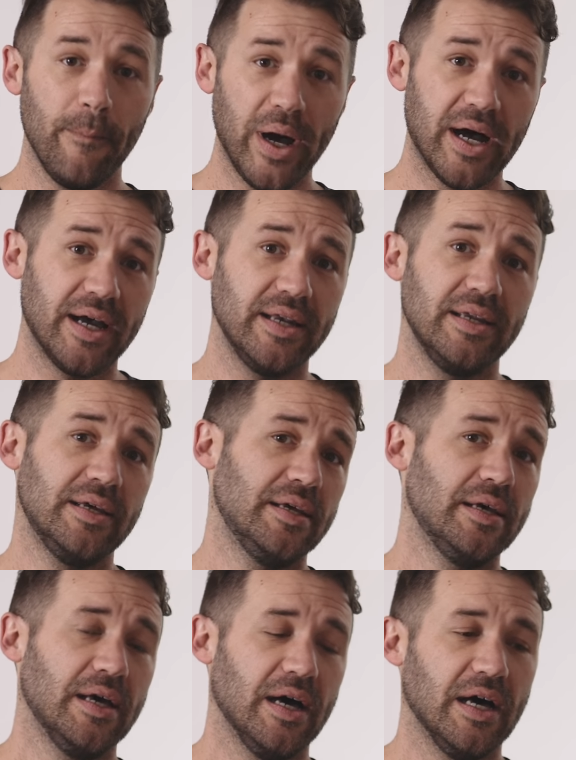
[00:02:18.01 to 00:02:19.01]
But
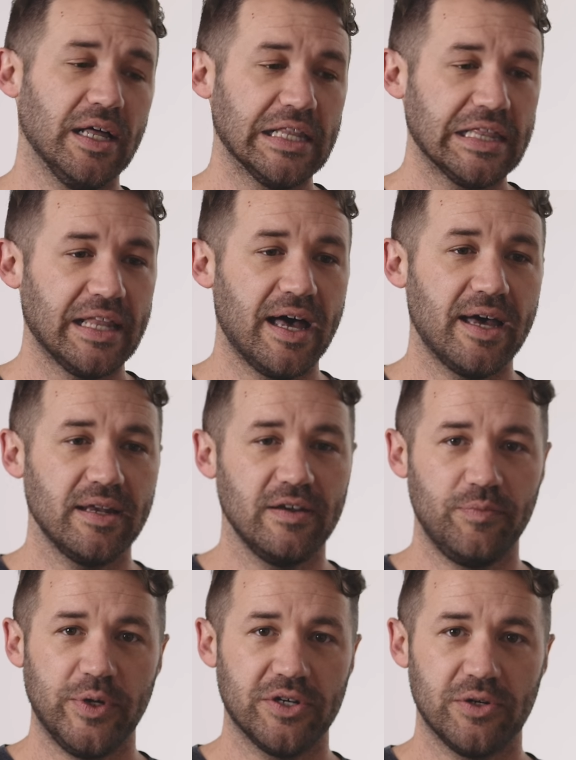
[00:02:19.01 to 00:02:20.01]
a lot
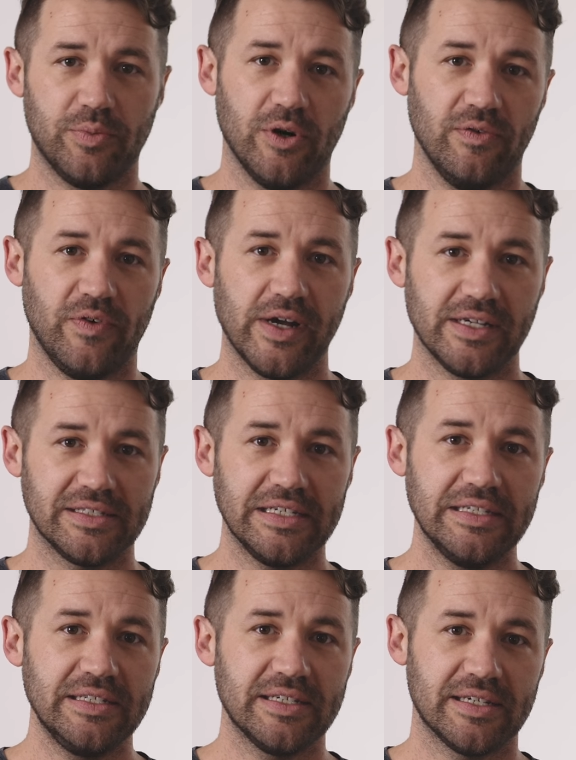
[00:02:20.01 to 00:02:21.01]
of picture profiles
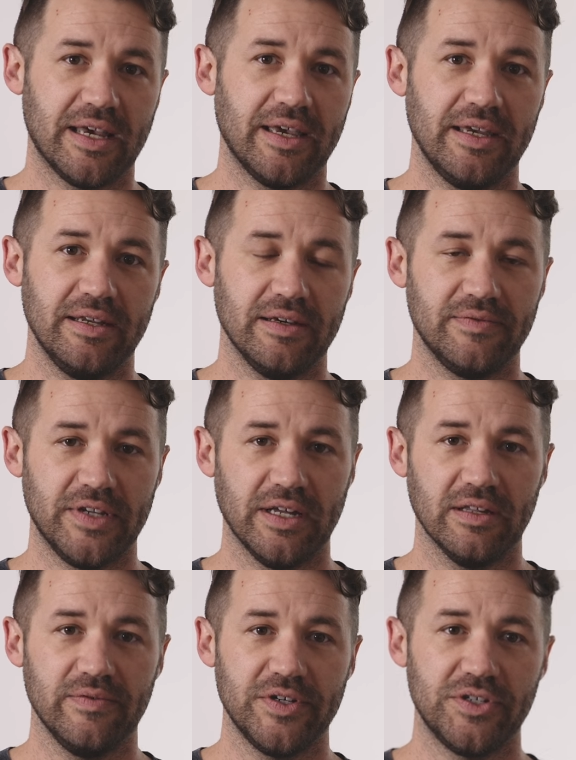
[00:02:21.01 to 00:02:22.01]
inside of
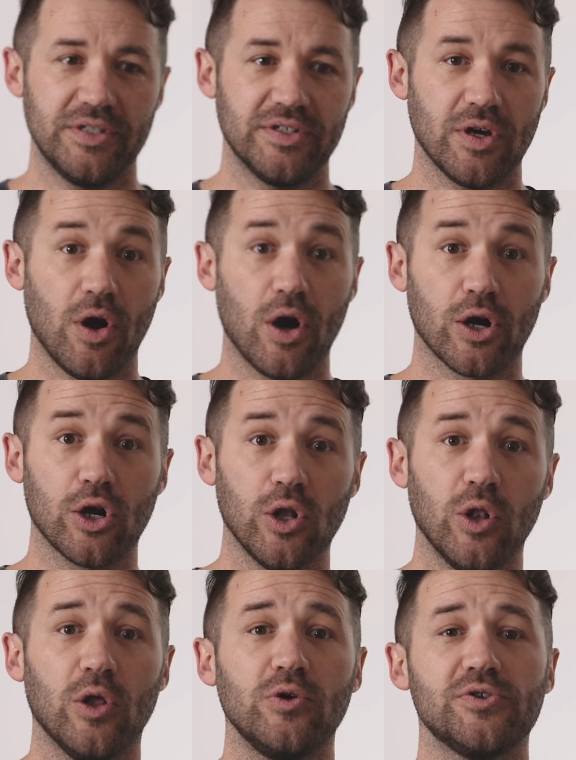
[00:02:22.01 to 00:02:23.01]
televisions are
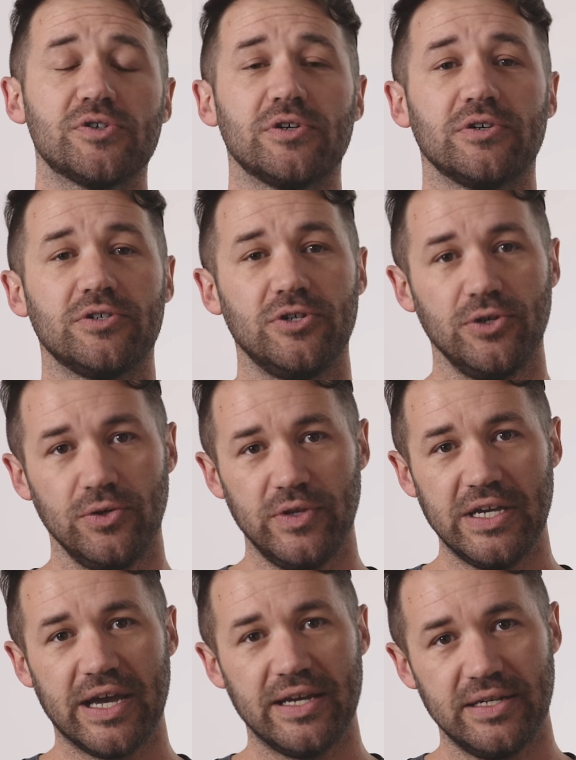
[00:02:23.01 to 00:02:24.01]
closer to
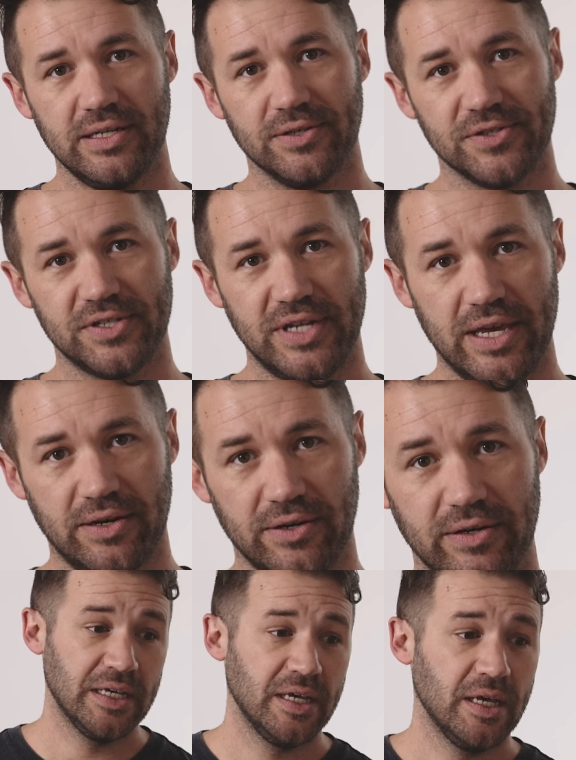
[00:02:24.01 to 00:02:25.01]
the ideal
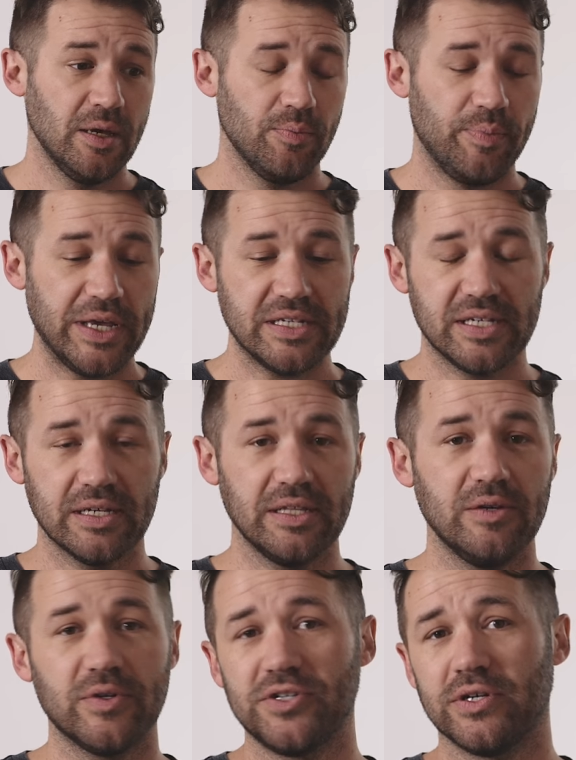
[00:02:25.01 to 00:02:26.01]
standard.
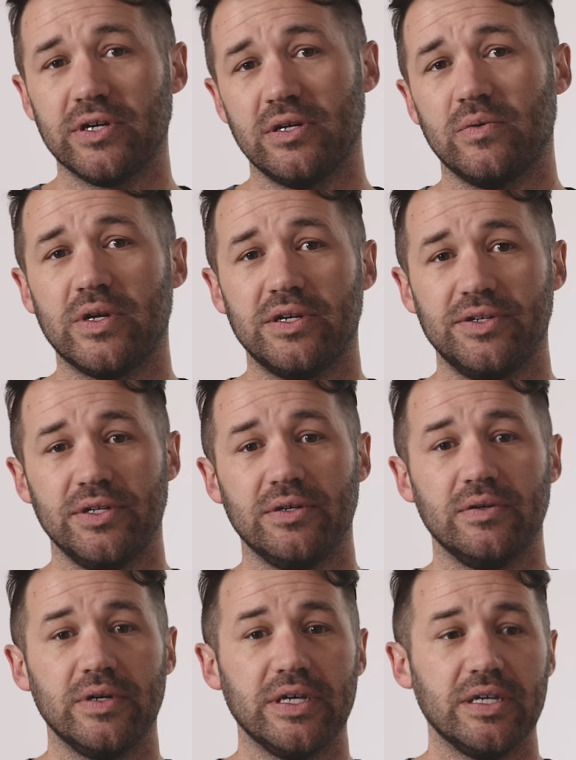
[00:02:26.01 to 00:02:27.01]
Basically, what you're going to want to
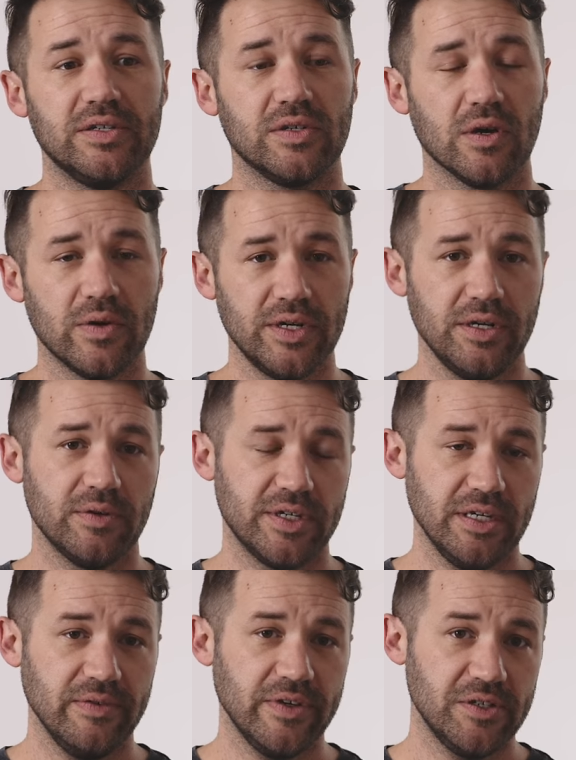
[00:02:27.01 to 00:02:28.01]
do is go into your
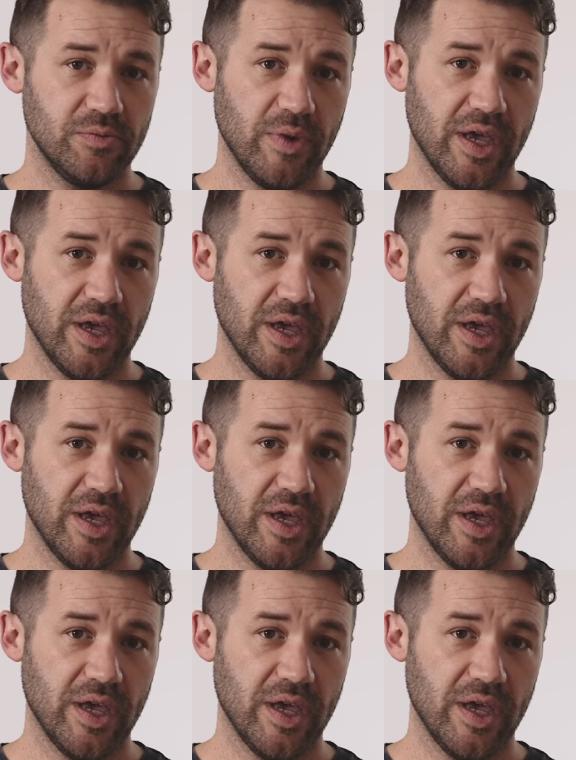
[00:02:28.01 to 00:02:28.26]
TV's